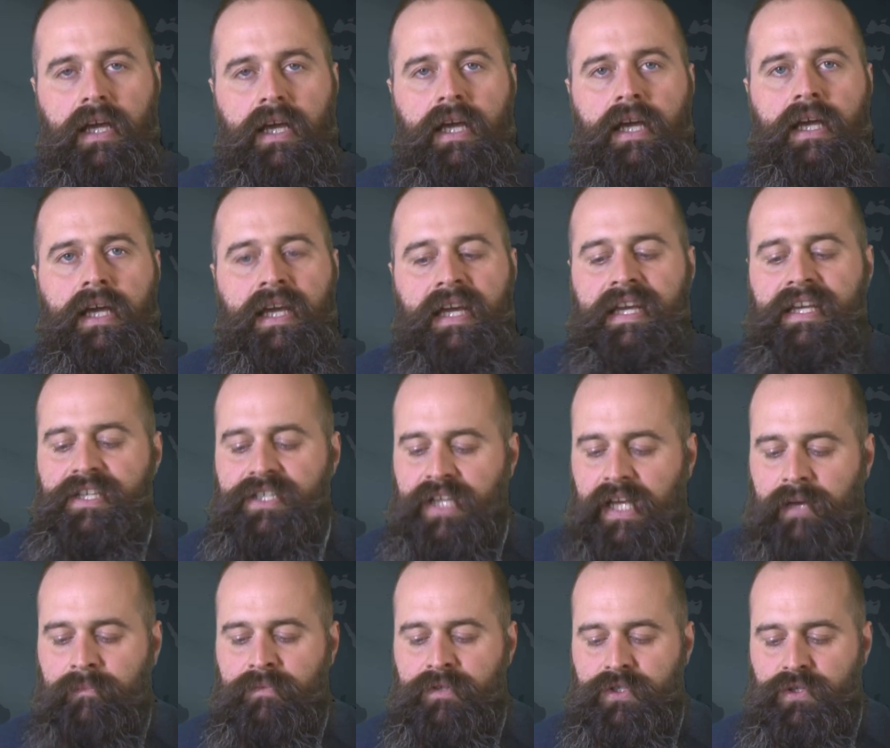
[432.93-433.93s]
he
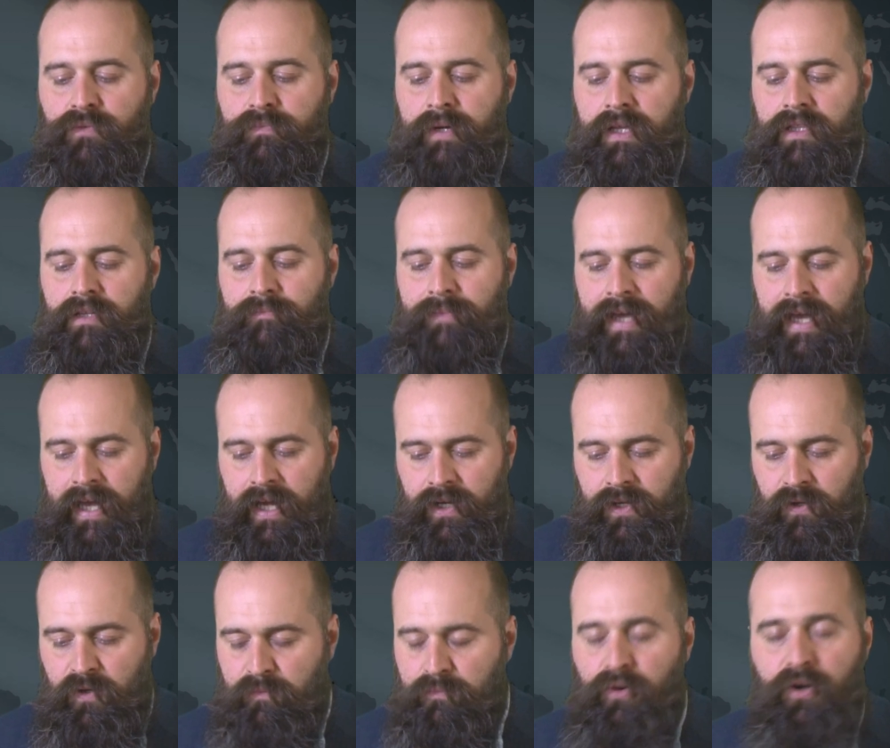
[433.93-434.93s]
seems to be the man
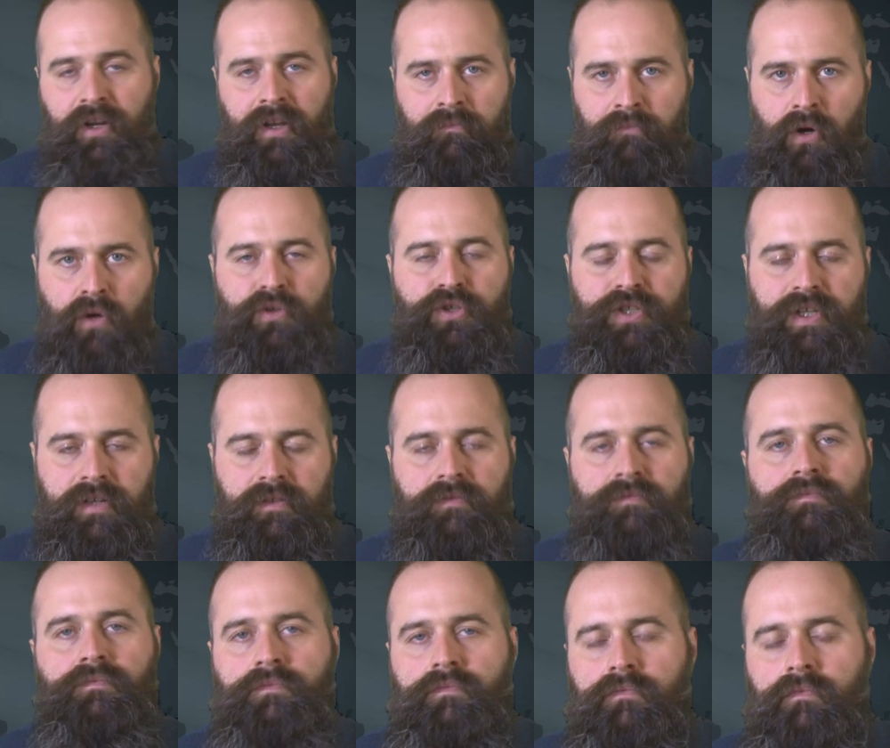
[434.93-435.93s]
who put in motion
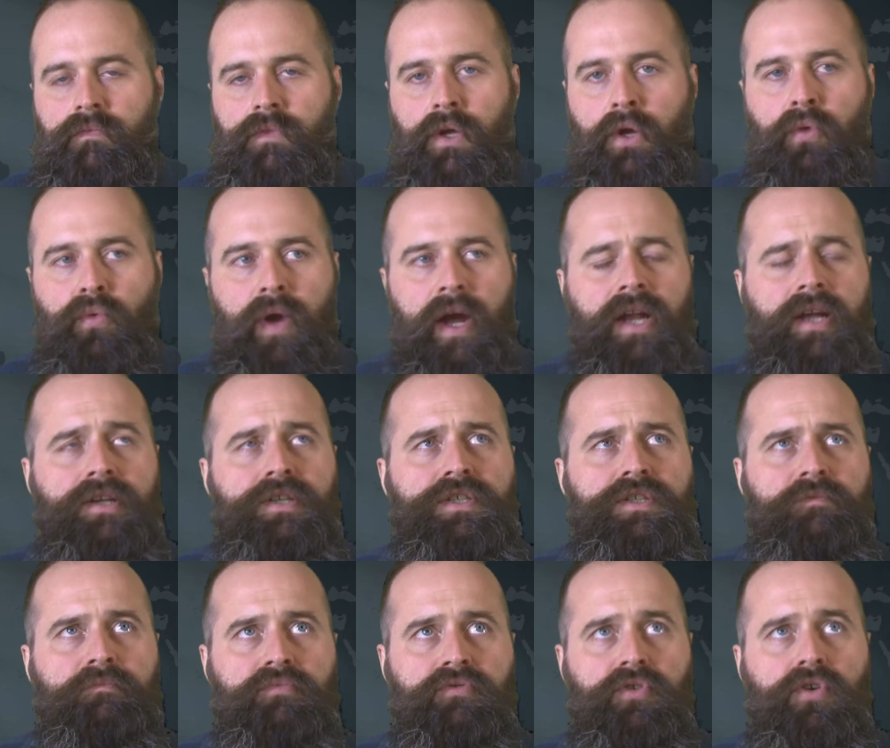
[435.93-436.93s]
the
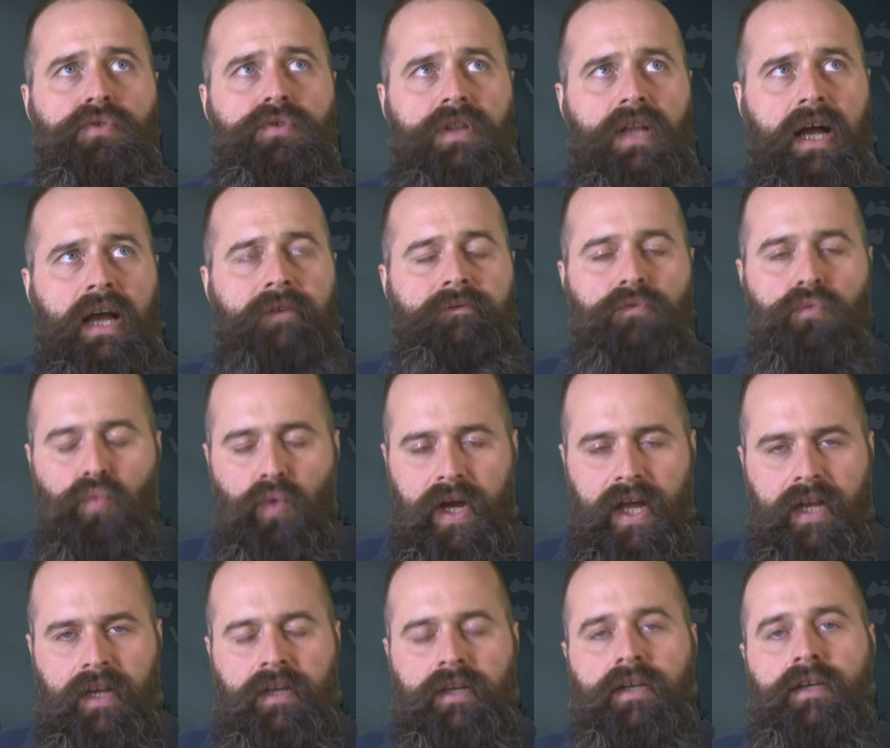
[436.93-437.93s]
greatest pro-life
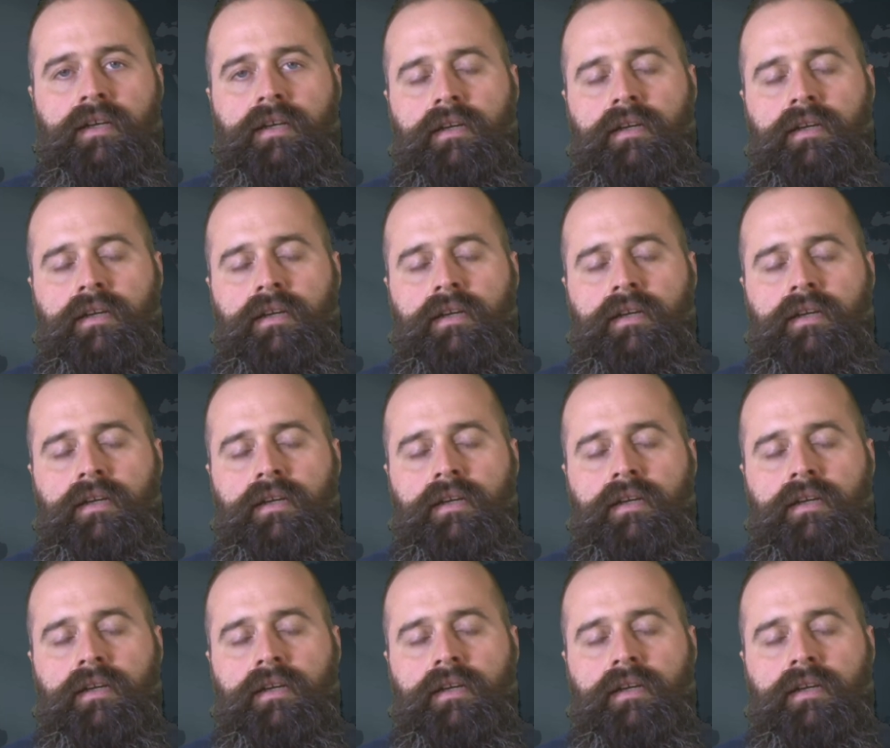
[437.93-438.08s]
win